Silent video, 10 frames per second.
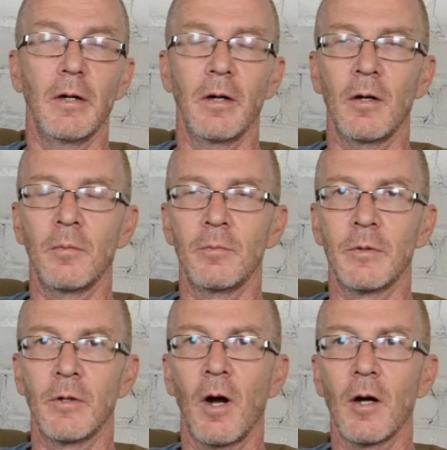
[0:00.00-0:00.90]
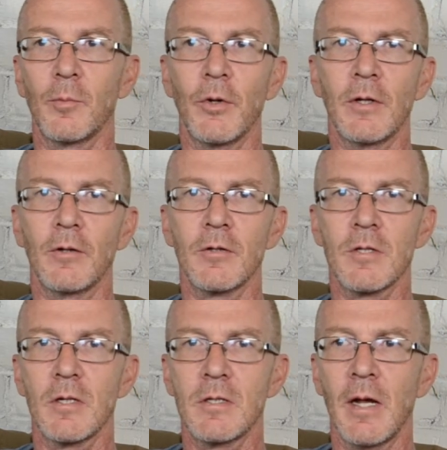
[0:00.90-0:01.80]
There are printers
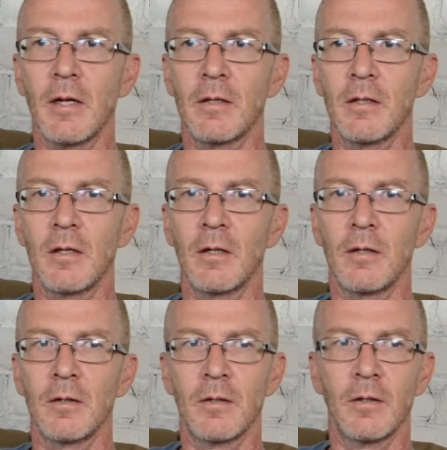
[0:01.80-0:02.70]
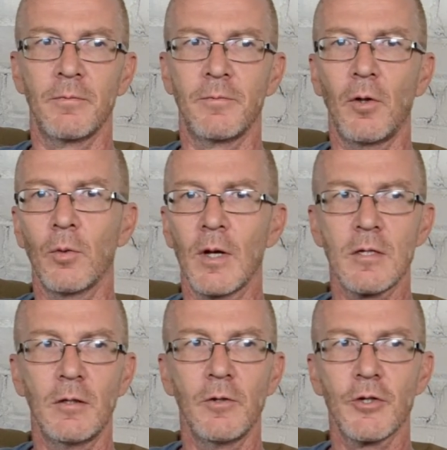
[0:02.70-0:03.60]
that take the full
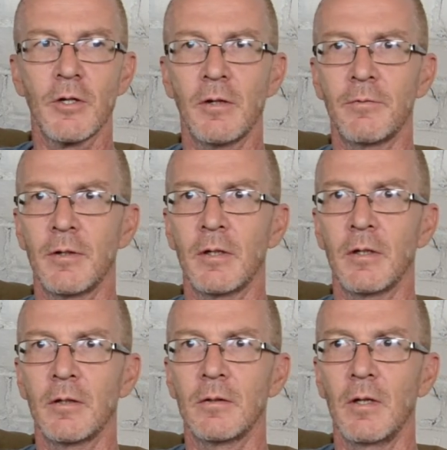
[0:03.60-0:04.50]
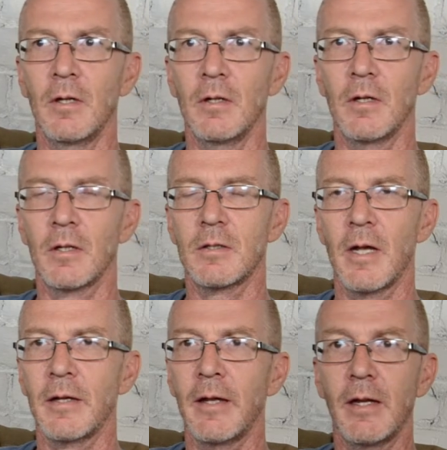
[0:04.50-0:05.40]
resolution of a
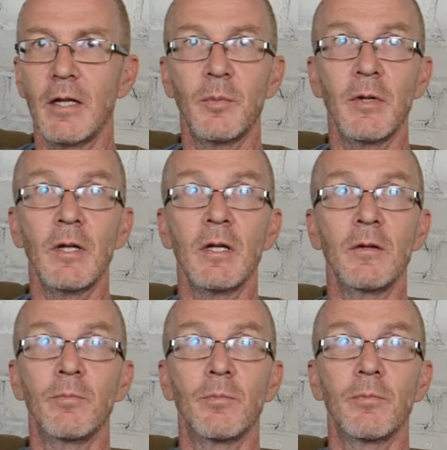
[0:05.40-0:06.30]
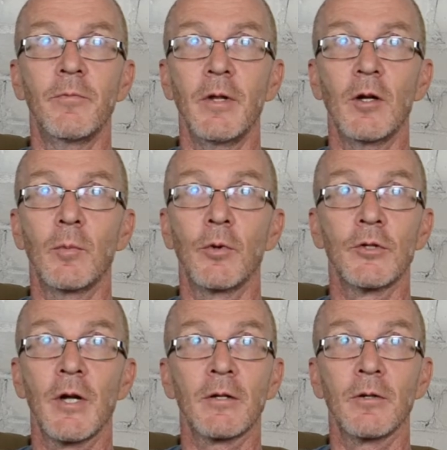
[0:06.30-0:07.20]
1080p video
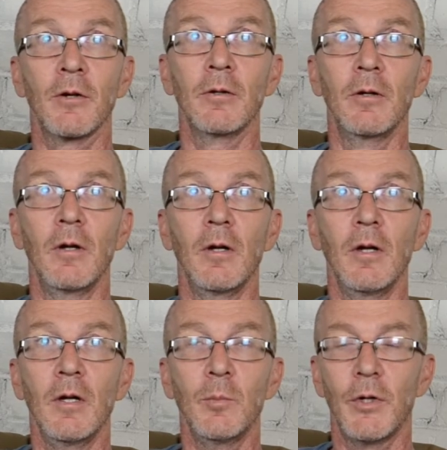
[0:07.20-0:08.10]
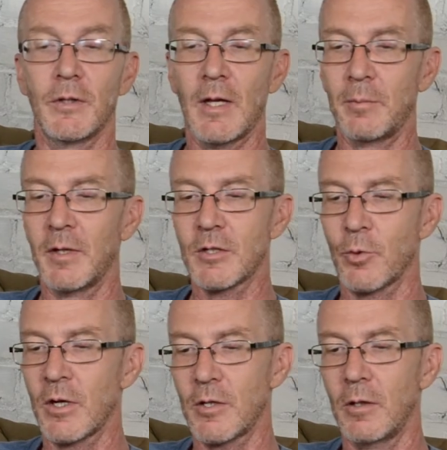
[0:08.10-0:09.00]
projector, put that much
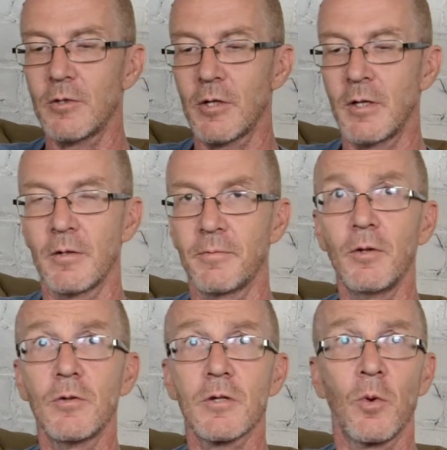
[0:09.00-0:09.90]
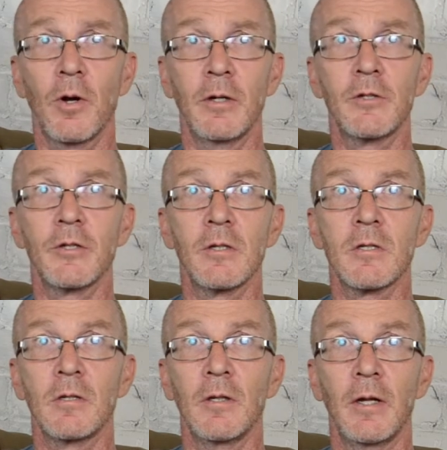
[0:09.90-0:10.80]
resolution in a few square
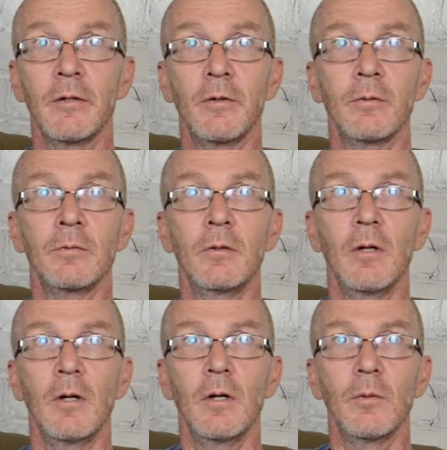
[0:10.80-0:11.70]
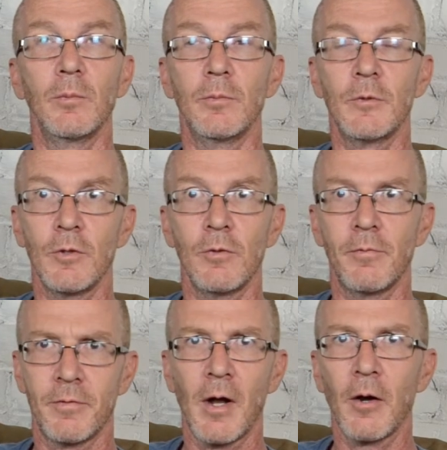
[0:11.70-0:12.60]
inches, and let you do
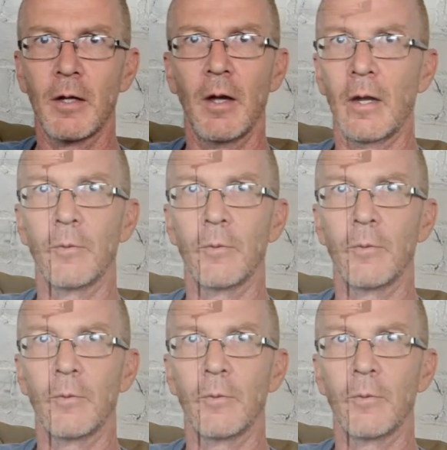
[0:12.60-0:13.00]
very high